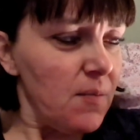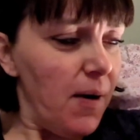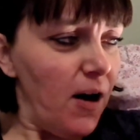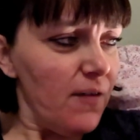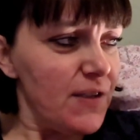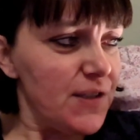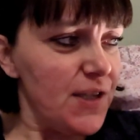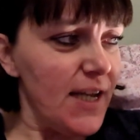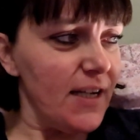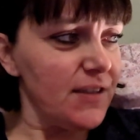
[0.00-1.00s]
Part of his
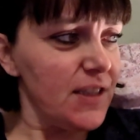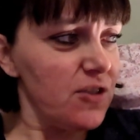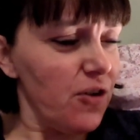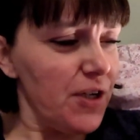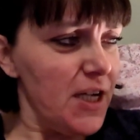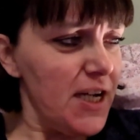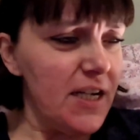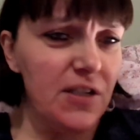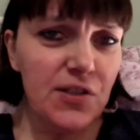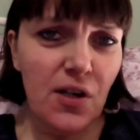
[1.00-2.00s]
thing is he's trying to
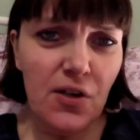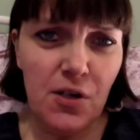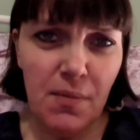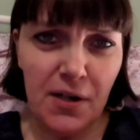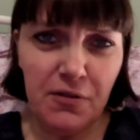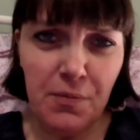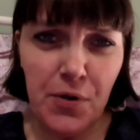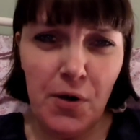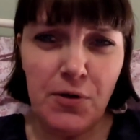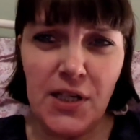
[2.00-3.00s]
eat a certain amount of
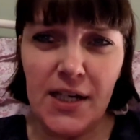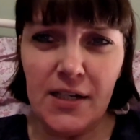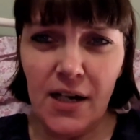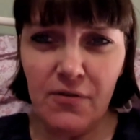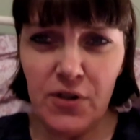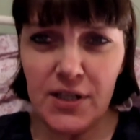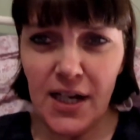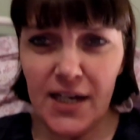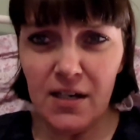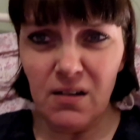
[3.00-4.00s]
protein every
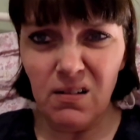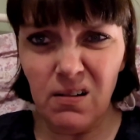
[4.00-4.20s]
day.